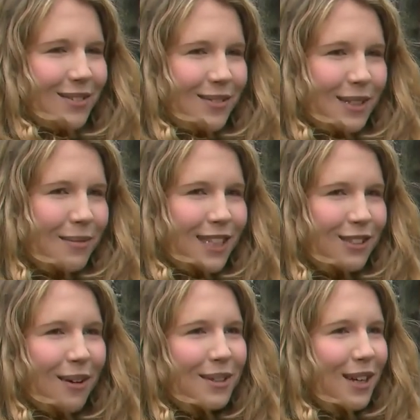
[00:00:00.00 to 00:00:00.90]
somebody
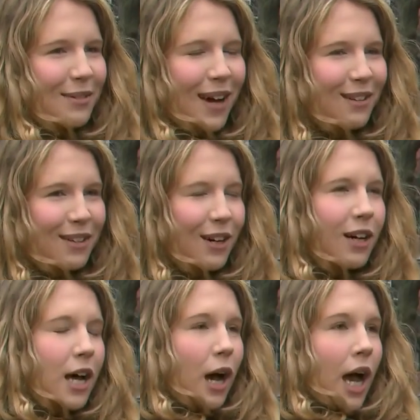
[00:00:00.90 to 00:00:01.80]
dropped it on him I don't know
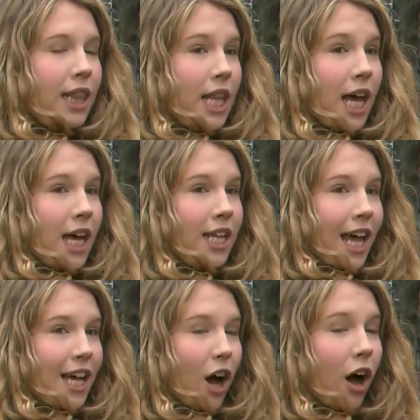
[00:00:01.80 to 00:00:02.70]
and then
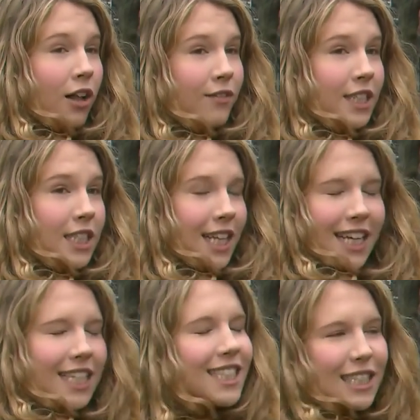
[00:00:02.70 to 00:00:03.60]
like all of the
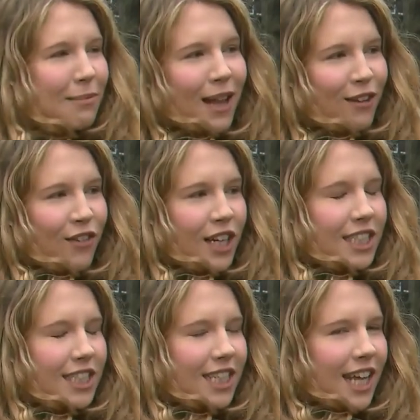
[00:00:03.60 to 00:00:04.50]
like I didn't smell it
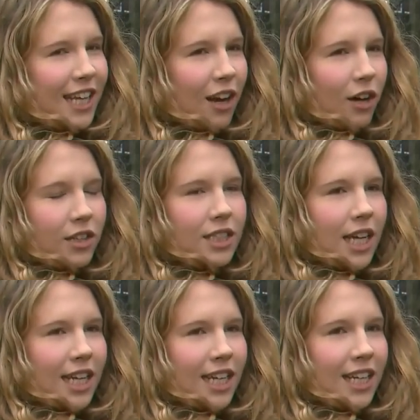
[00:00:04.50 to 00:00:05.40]
first and then all of a
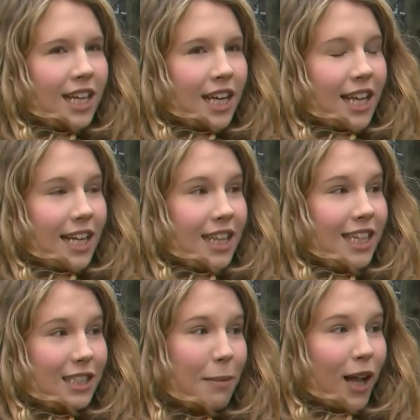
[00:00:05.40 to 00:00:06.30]
sudden like the
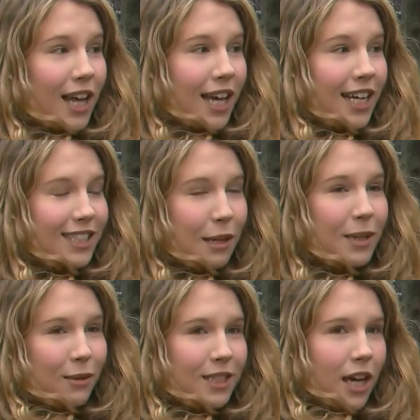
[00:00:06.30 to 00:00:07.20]
smell hit
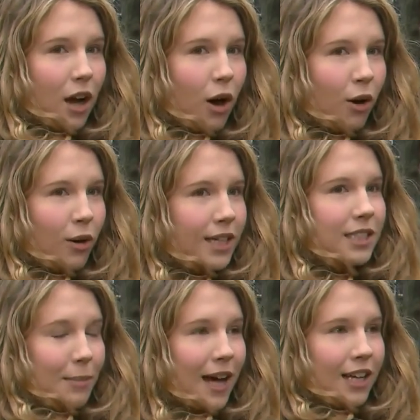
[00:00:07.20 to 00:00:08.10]
somebody was like oh it
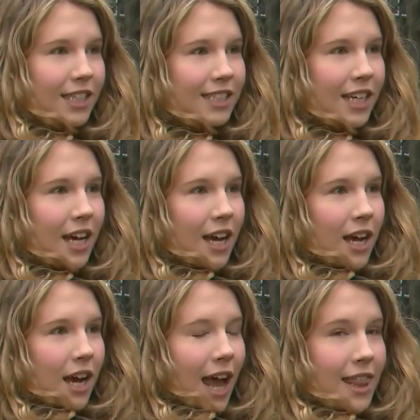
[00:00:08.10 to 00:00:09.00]
smells
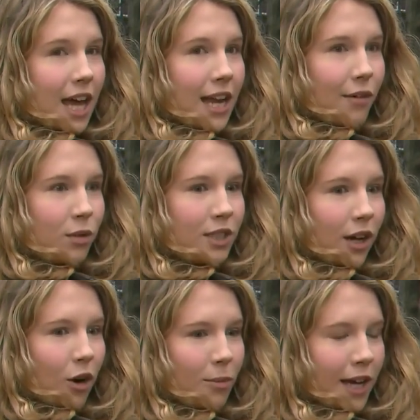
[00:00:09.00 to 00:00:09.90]
and then everyone's
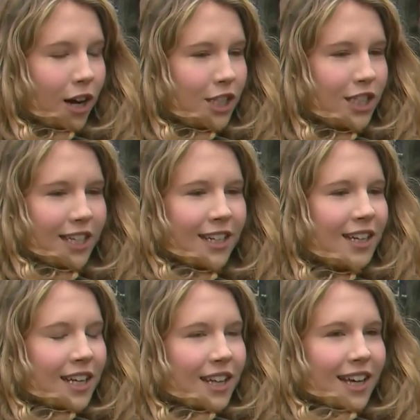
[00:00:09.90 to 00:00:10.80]
like oh my gosh and
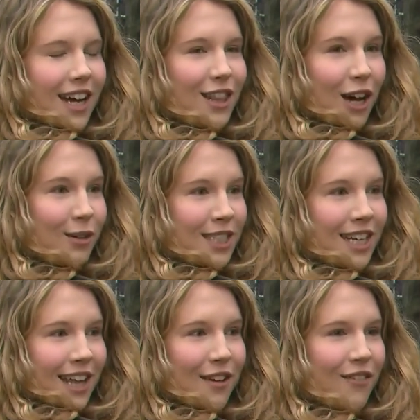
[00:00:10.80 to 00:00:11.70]
like I thought it was
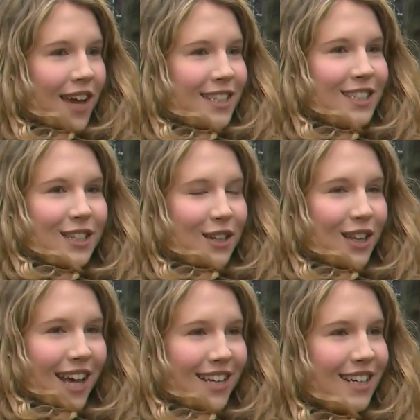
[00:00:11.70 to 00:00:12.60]
gonna like faint or
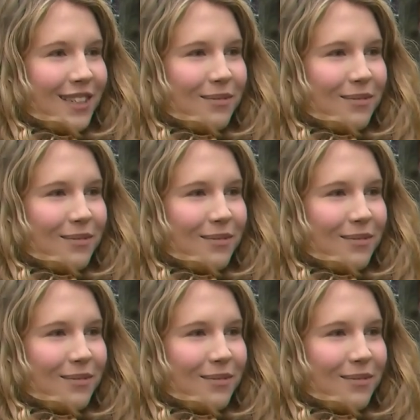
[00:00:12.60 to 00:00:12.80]
like